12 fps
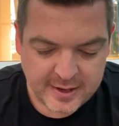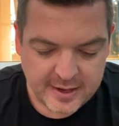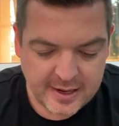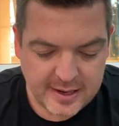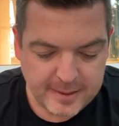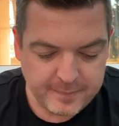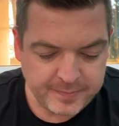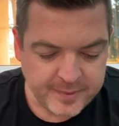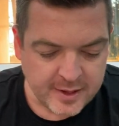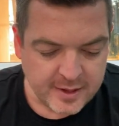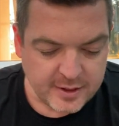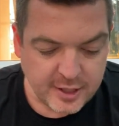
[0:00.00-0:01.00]

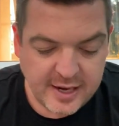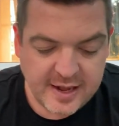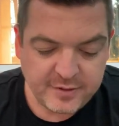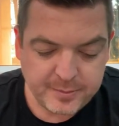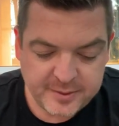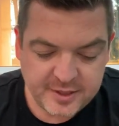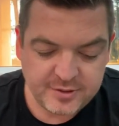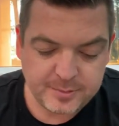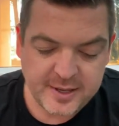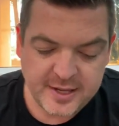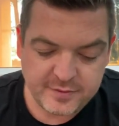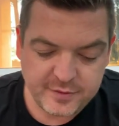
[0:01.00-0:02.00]
they don't have to
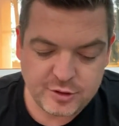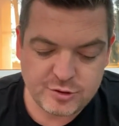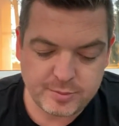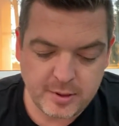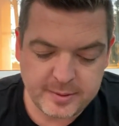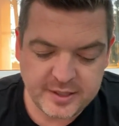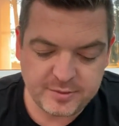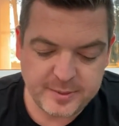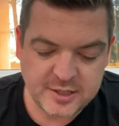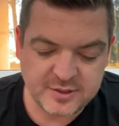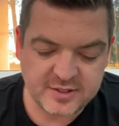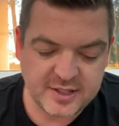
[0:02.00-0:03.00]
participate in virtual property
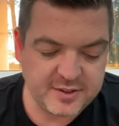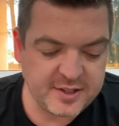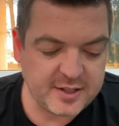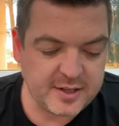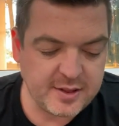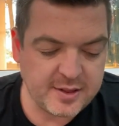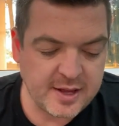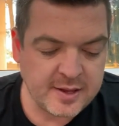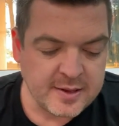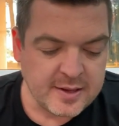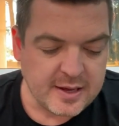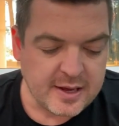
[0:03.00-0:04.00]
inspections either.
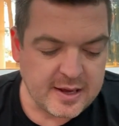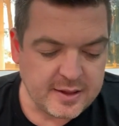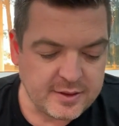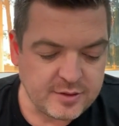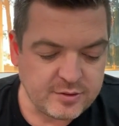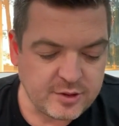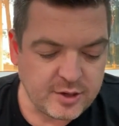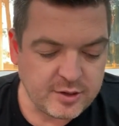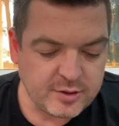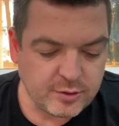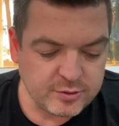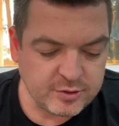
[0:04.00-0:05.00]
There's no